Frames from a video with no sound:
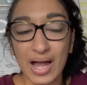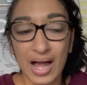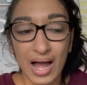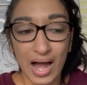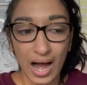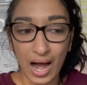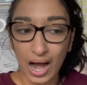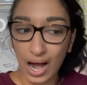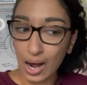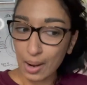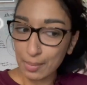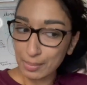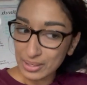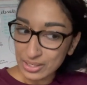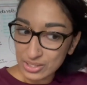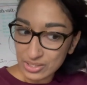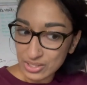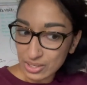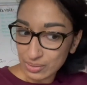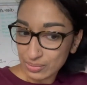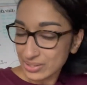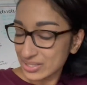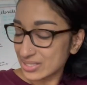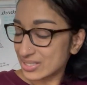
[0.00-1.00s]
And so
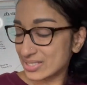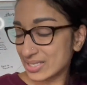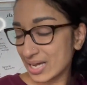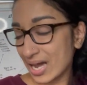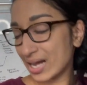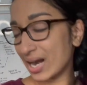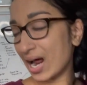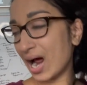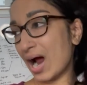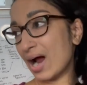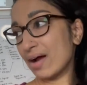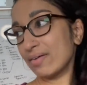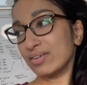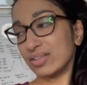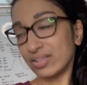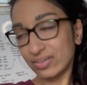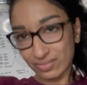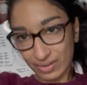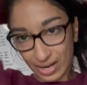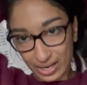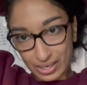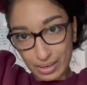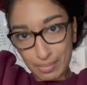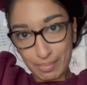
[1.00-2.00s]
instead I really
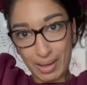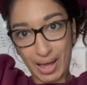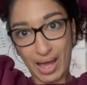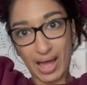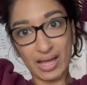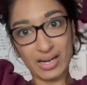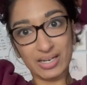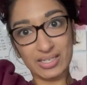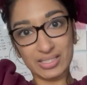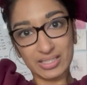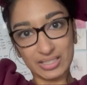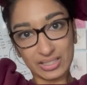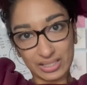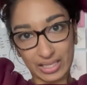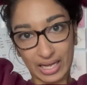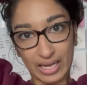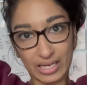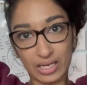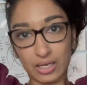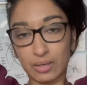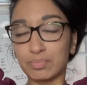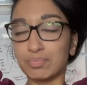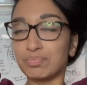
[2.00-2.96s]
recommend like